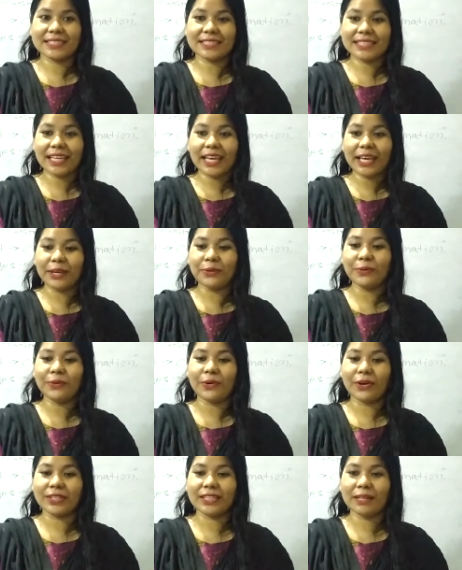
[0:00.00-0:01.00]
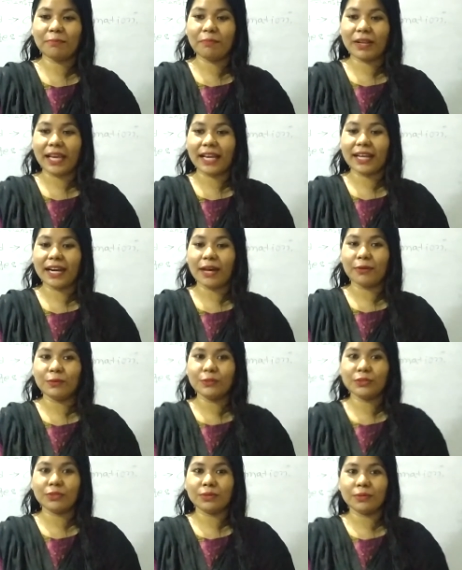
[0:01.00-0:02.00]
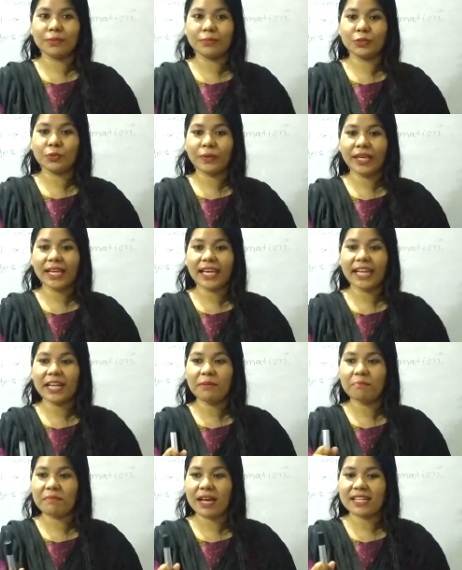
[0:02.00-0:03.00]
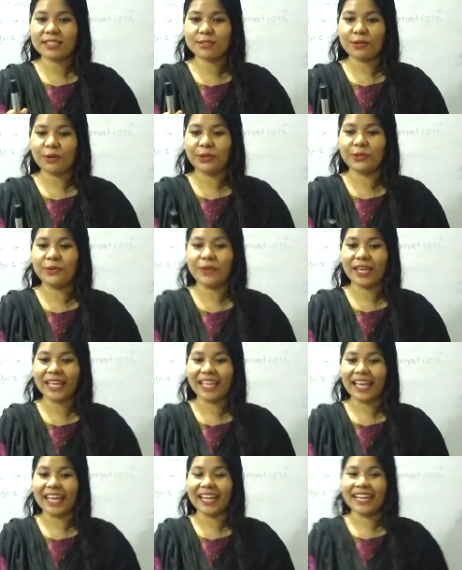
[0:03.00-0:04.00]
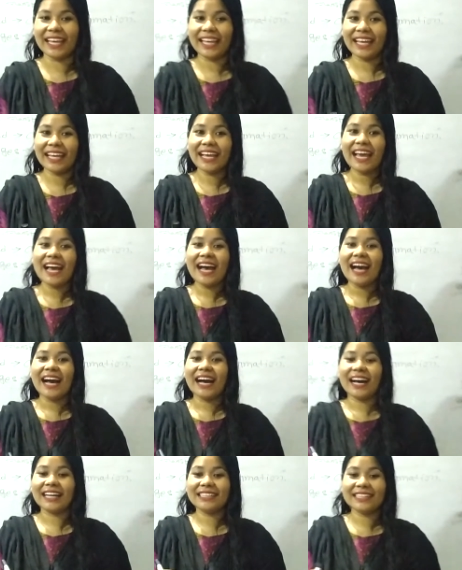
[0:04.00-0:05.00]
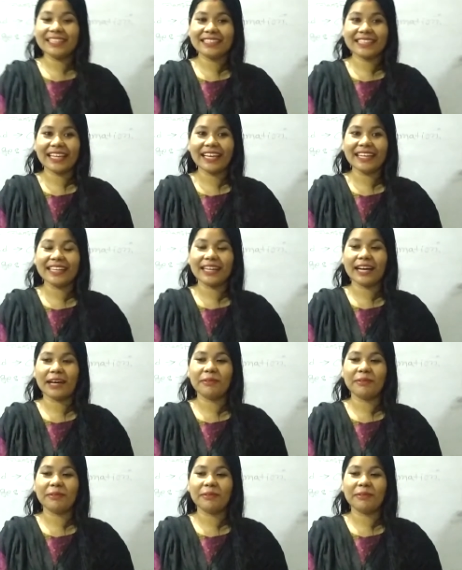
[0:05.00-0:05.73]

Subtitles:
see you on the playground doing any mess or doing any other thing,